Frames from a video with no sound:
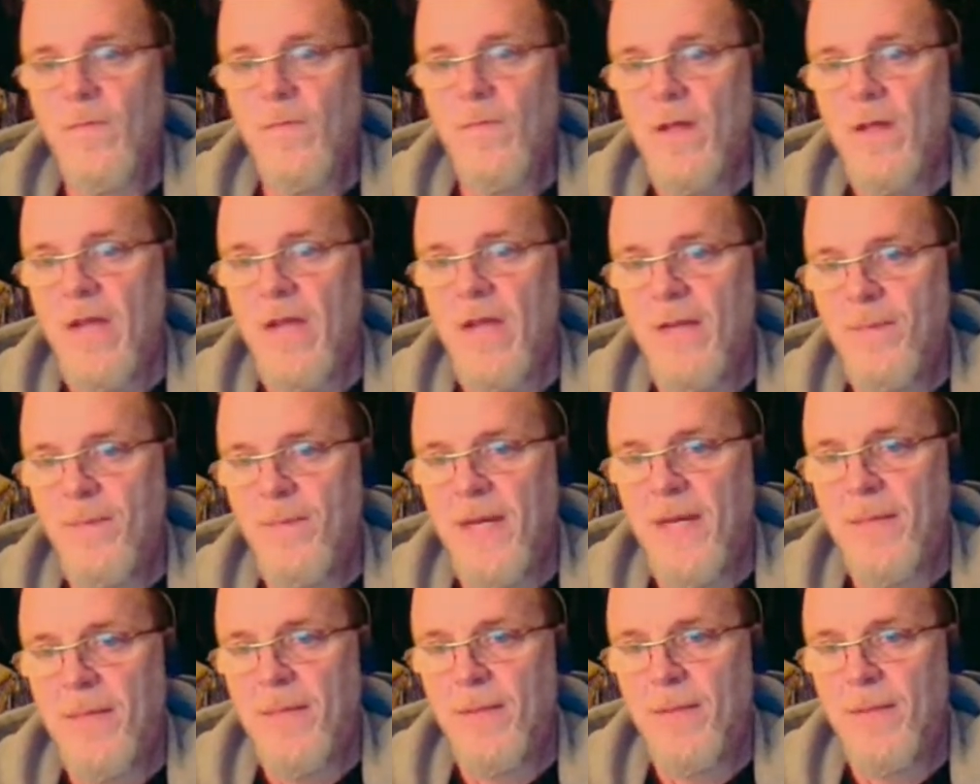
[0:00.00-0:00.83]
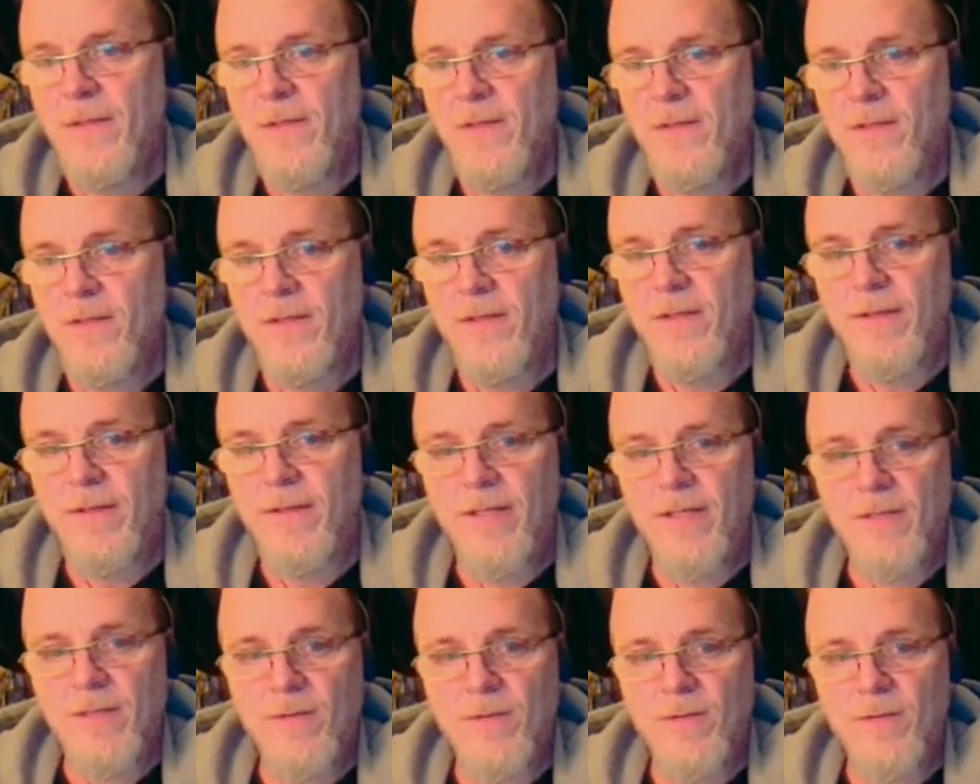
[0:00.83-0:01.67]
And paper. So there it
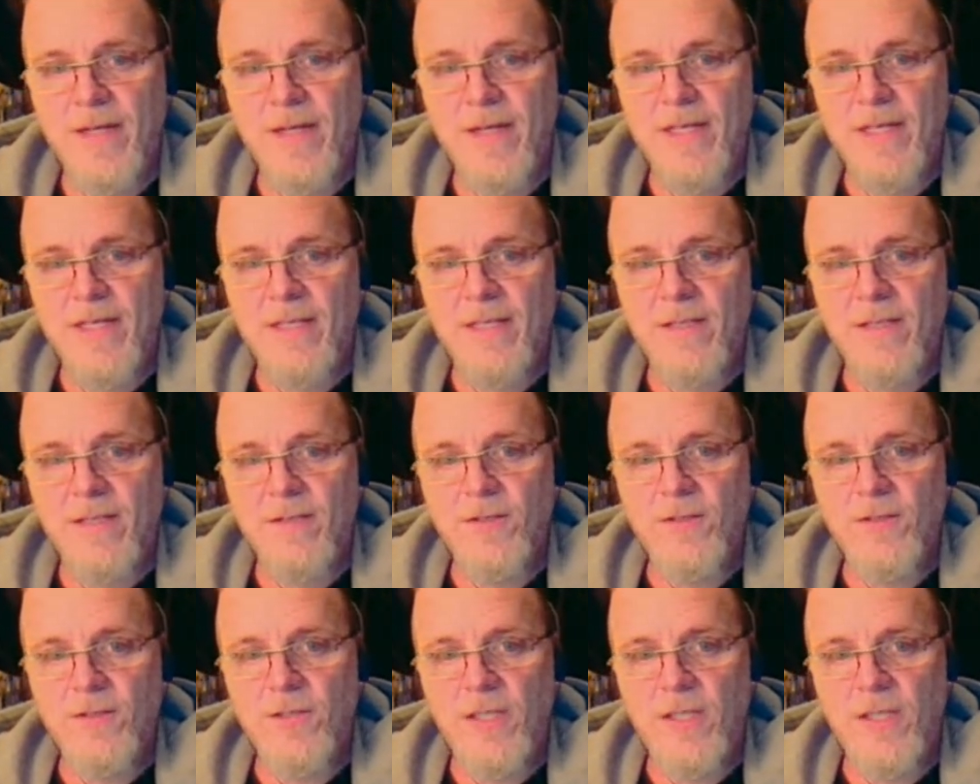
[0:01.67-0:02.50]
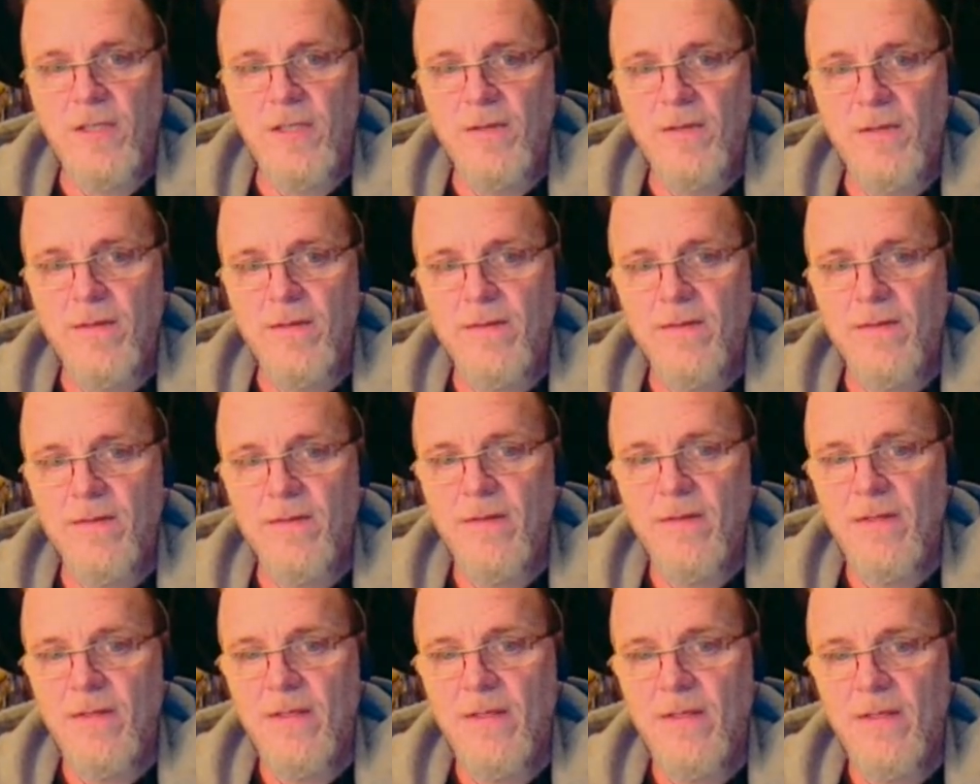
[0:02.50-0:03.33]
is. We'll drag that to your sheet.
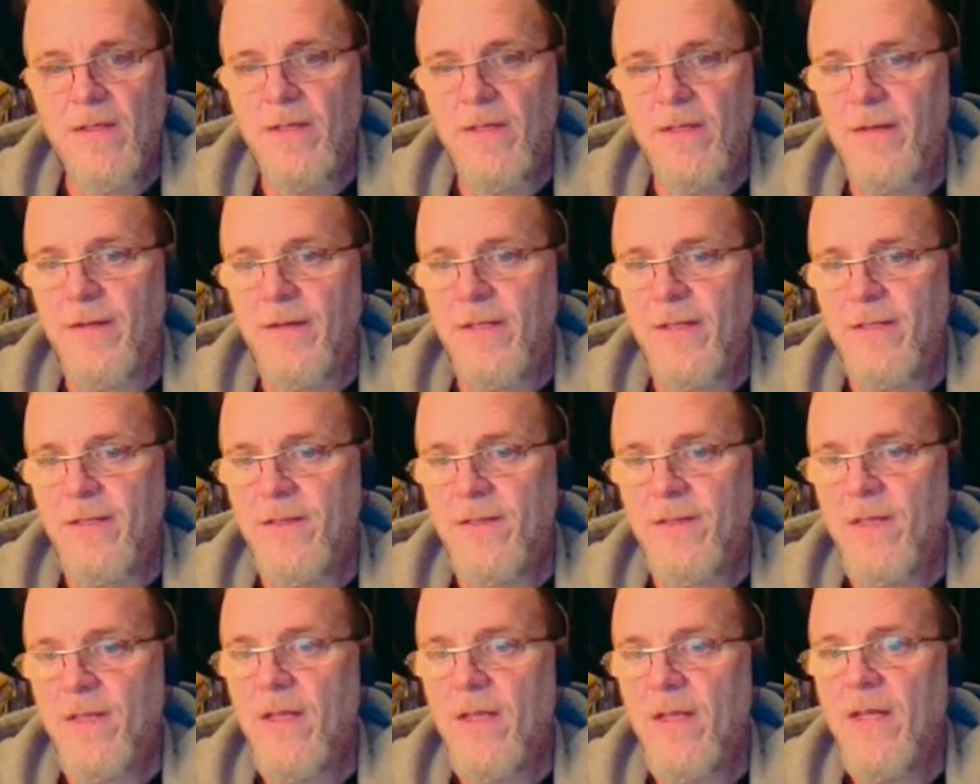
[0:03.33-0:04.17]
There it is.